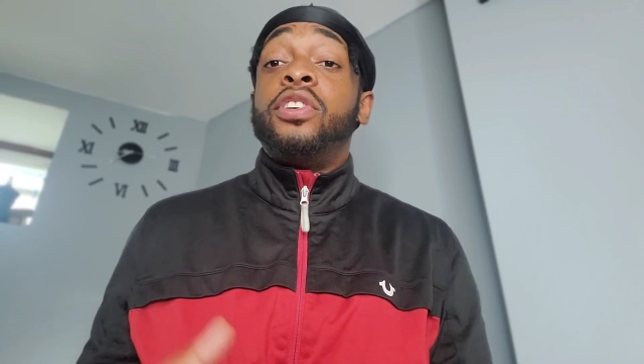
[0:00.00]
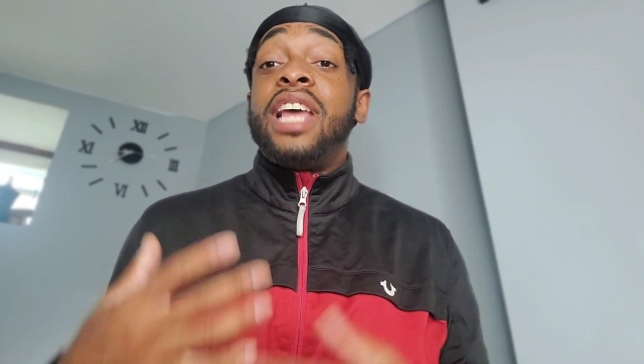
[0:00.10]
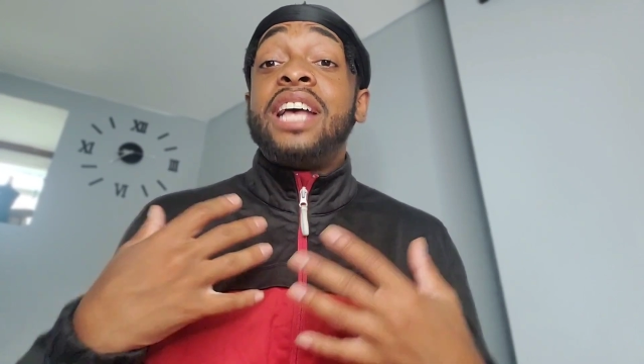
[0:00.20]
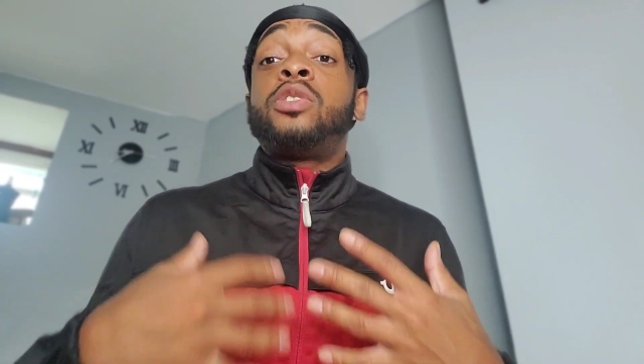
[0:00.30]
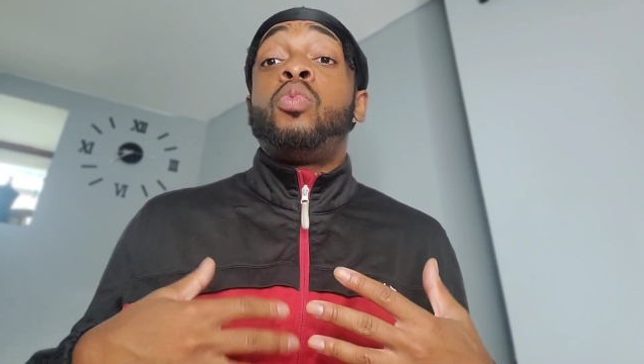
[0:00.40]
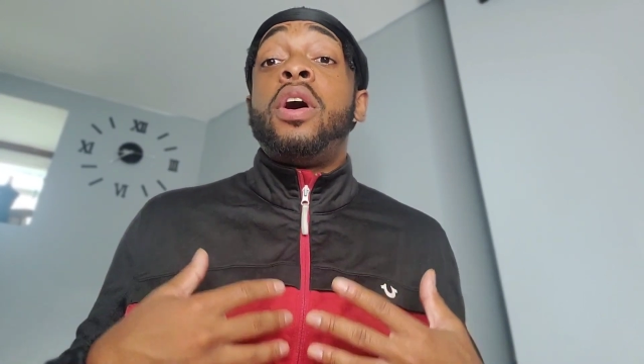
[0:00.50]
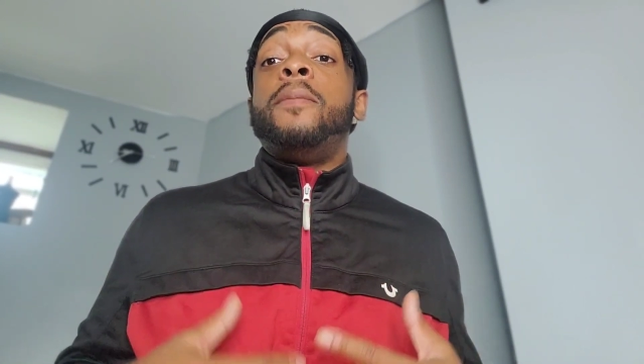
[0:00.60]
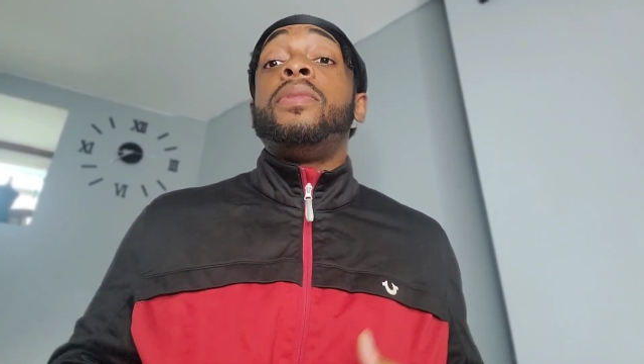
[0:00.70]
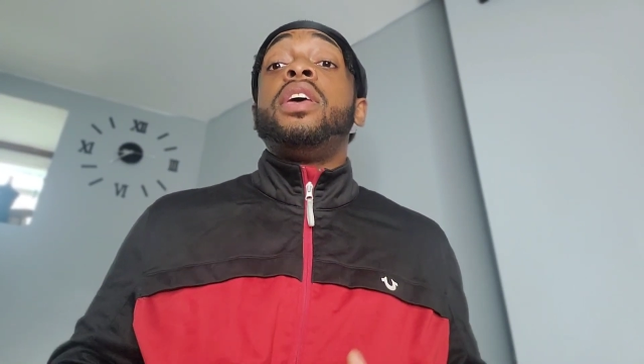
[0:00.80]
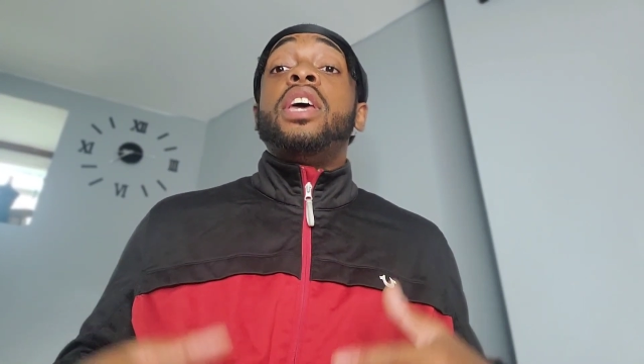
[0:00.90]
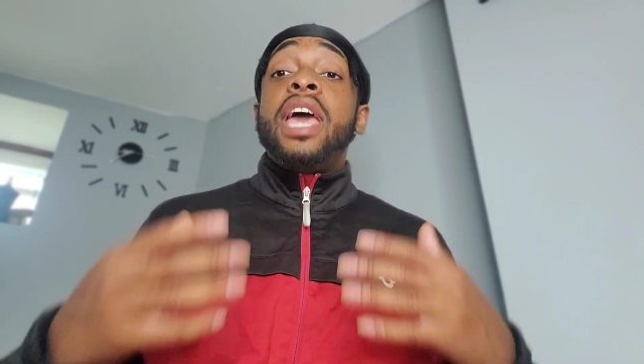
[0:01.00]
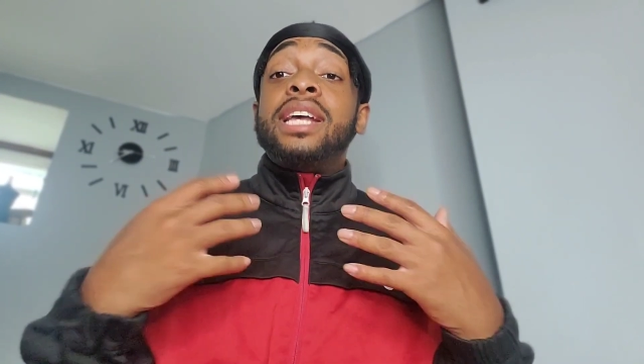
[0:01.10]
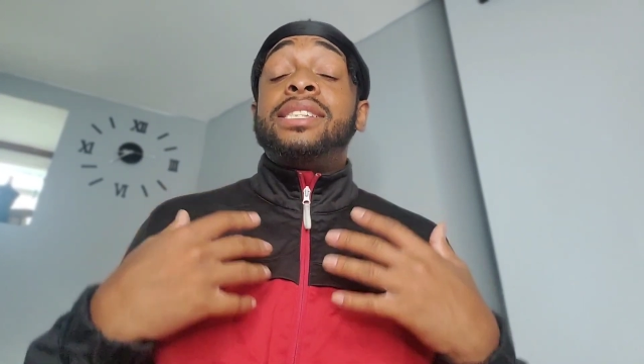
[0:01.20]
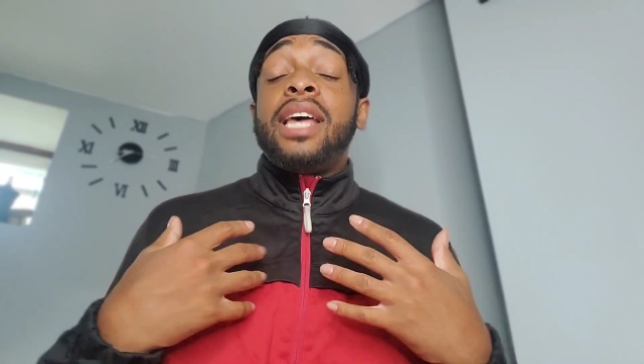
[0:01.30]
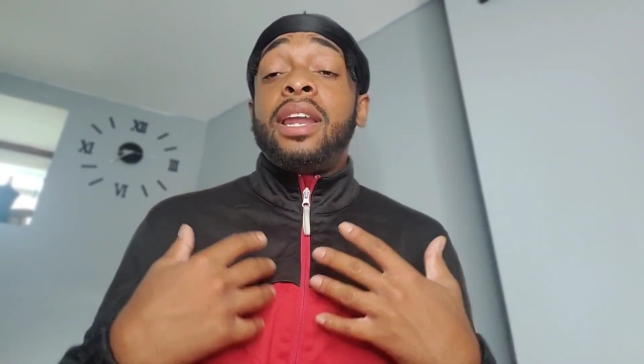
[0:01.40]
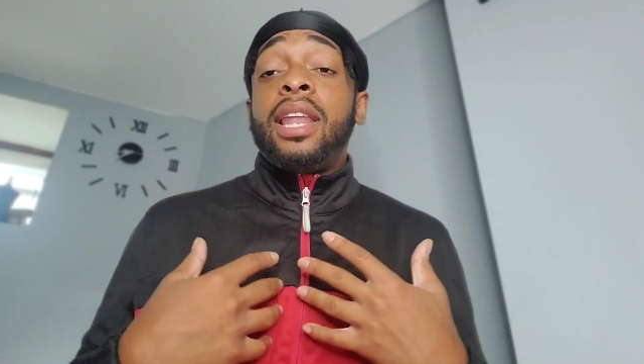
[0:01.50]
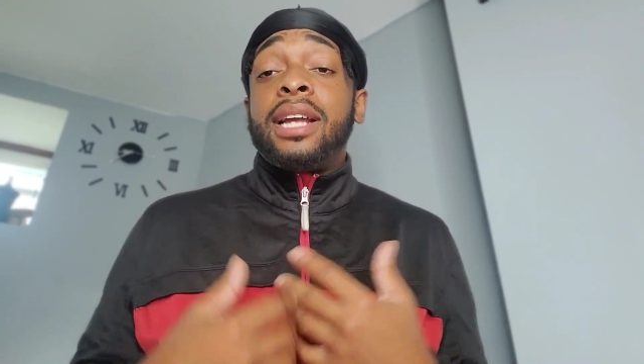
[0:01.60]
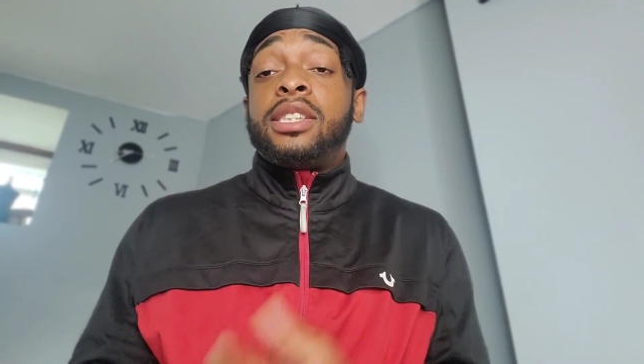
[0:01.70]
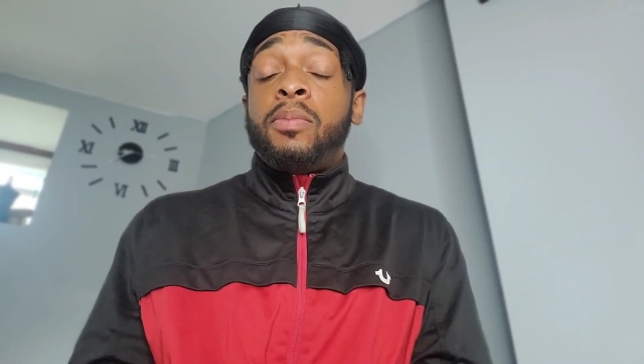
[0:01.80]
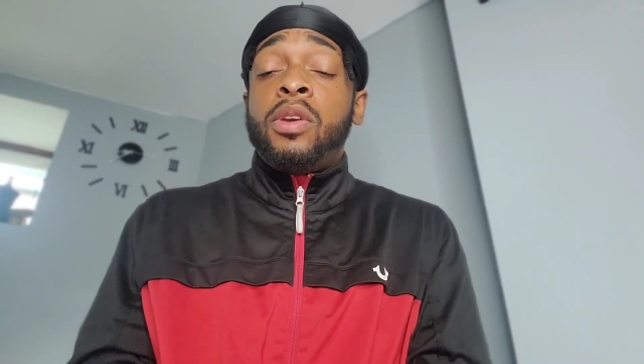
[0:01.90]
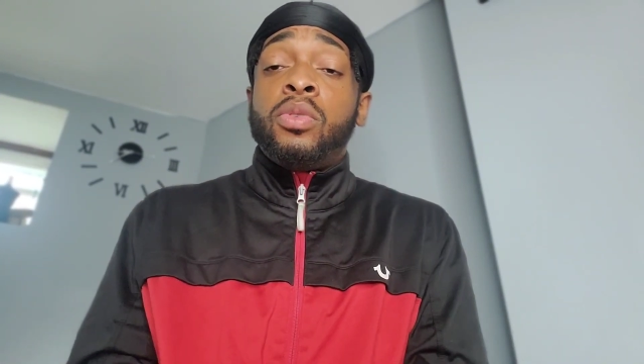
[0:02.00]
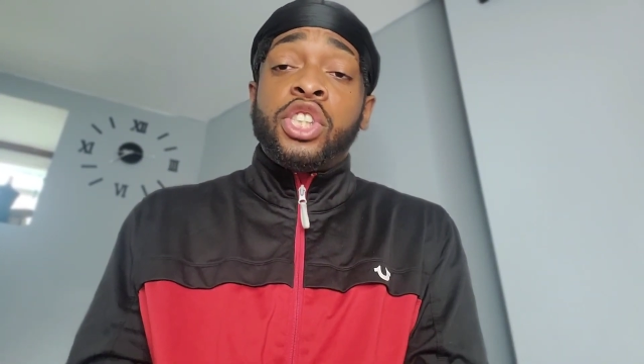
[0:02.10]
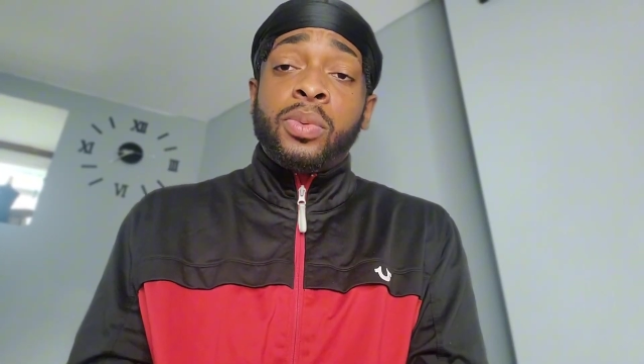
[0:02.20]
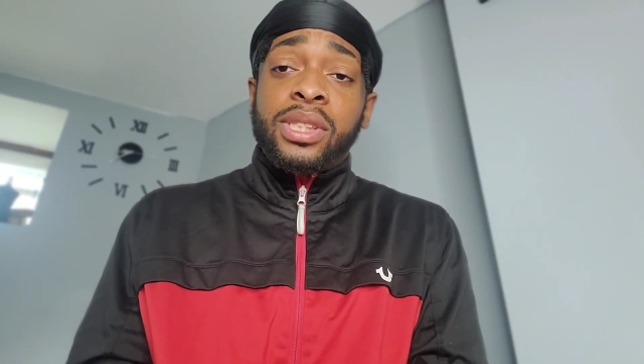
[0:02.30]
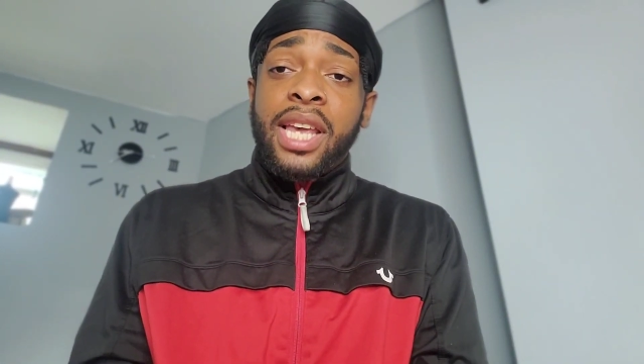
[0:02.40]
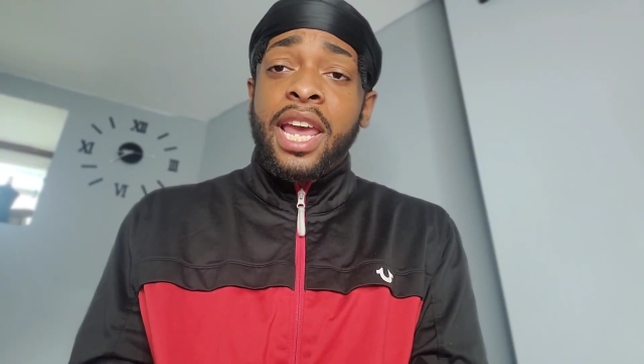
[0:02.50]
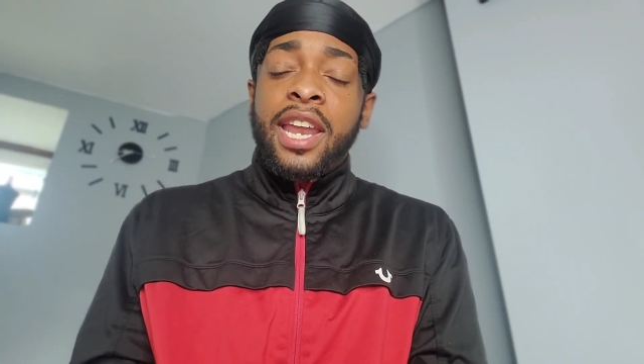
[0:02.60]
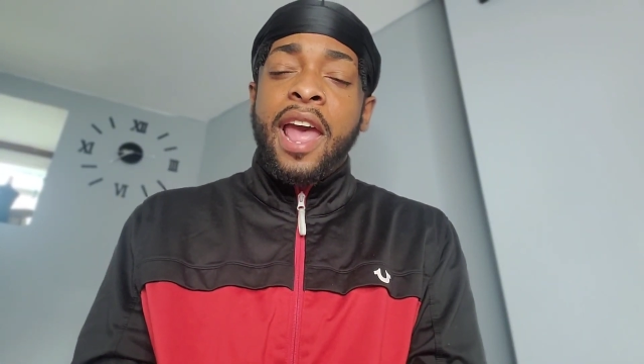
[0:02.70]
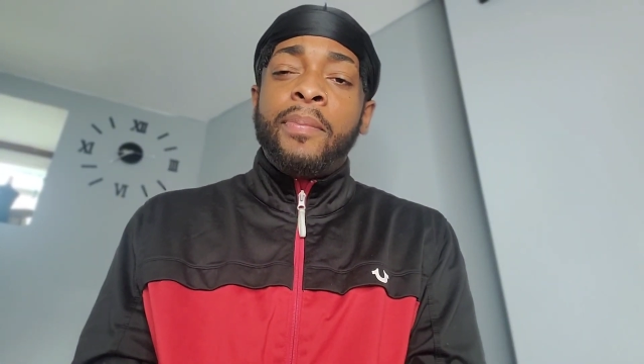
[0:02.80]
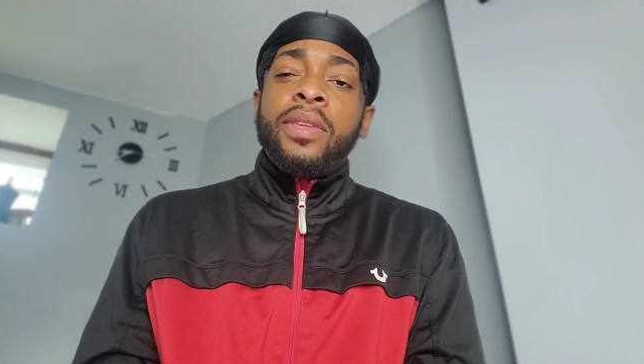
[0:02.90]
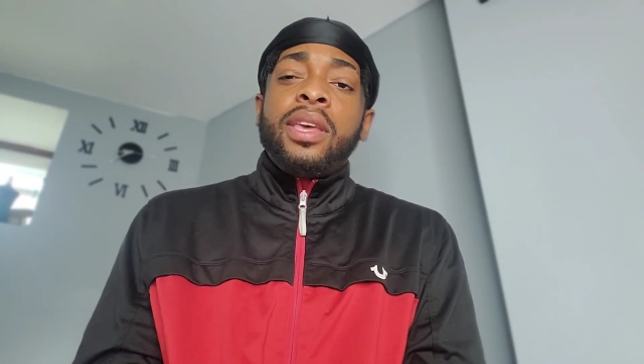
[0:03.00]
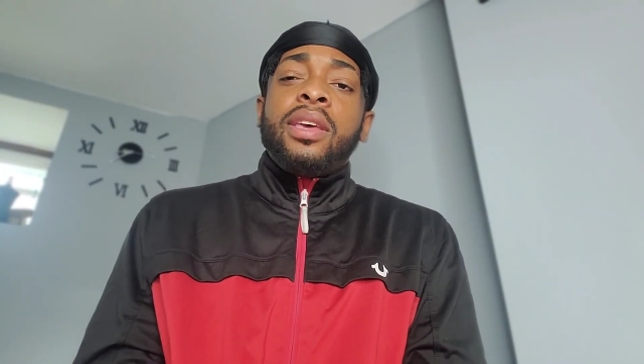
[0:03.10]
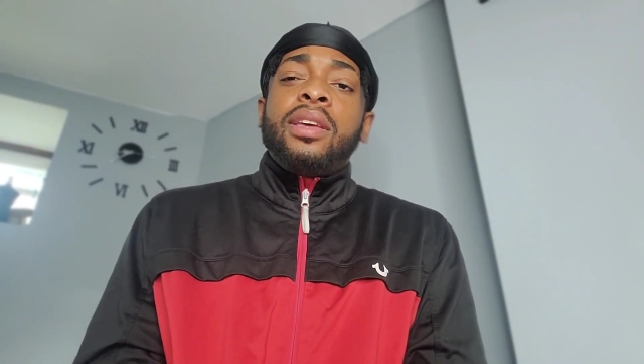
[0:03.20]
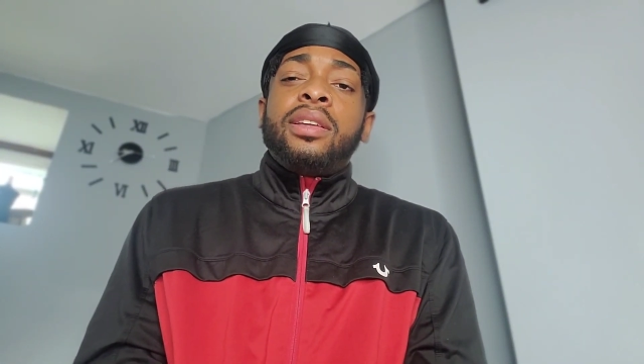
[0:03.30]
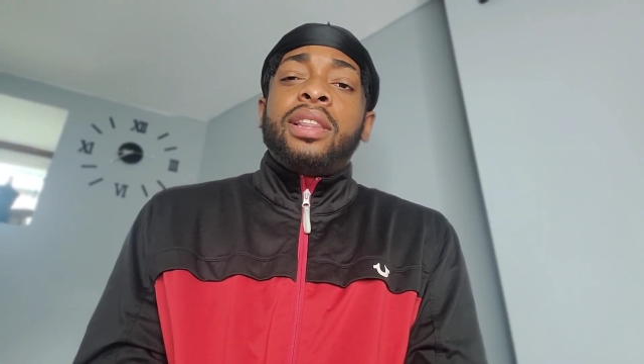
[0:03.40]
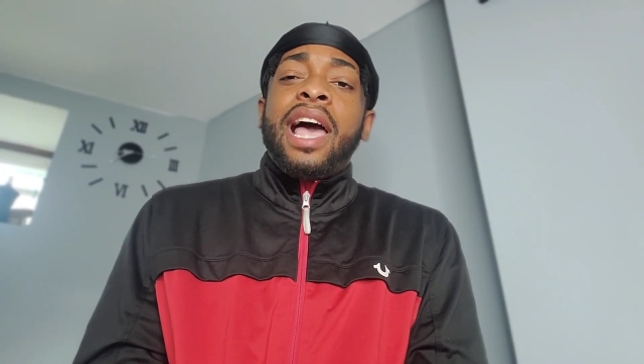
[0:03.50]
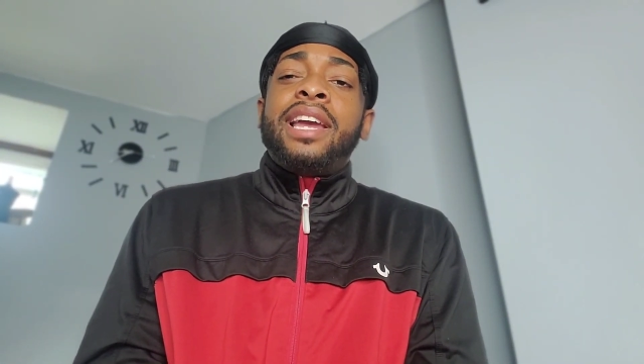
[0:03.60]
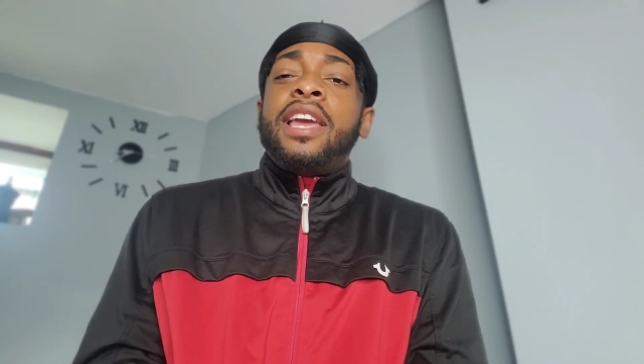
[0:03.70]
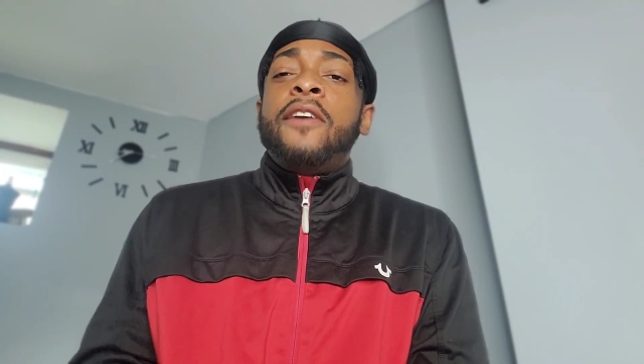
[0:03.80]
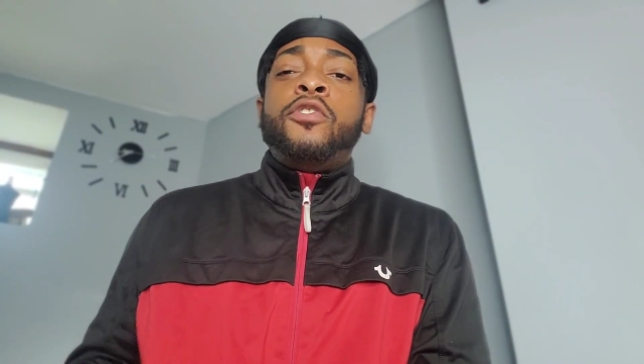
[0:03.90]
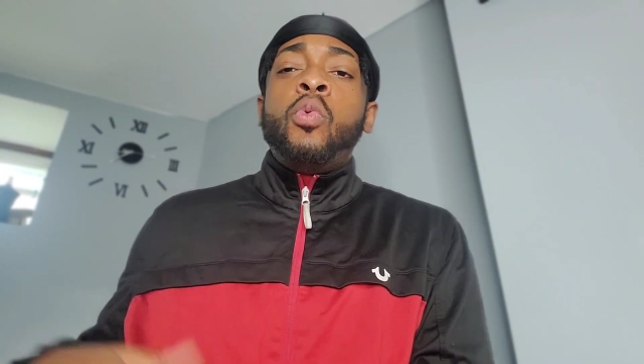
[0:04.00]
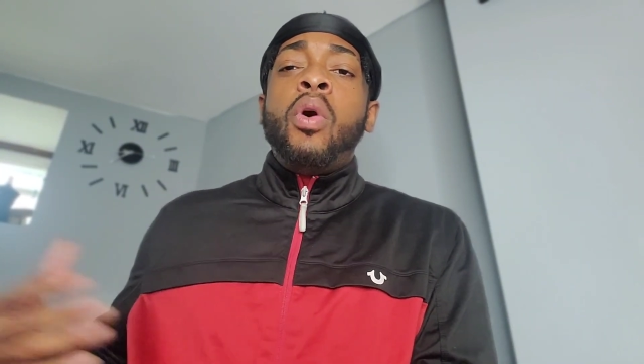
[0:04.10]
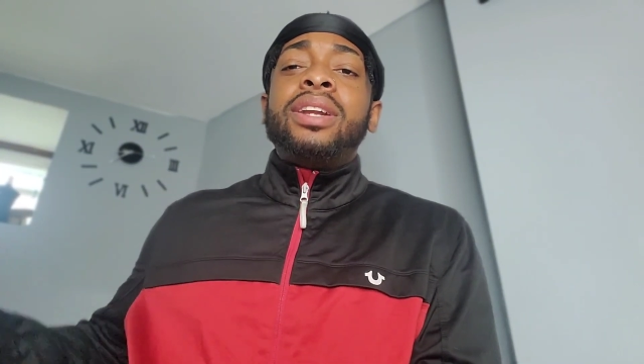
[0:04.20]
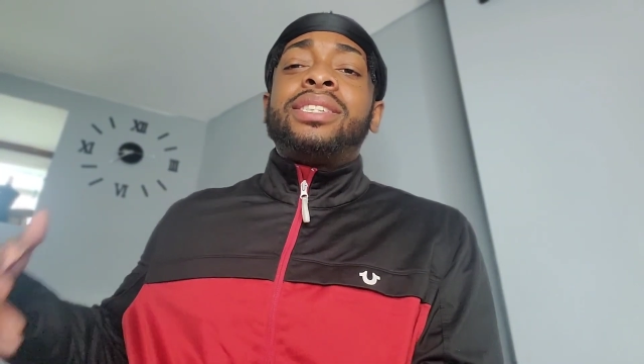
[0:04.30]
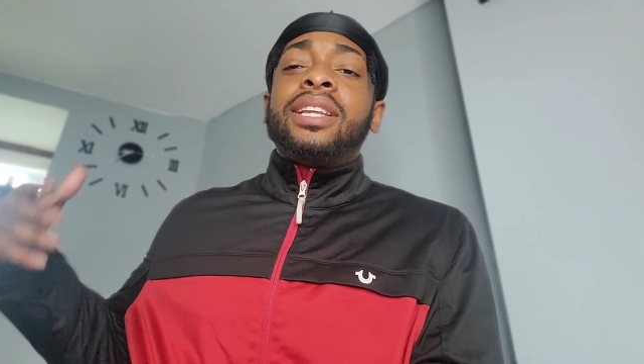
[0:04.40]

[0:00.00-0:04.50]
That's what it sounded like to me when she was saying that. Like, if you wanted to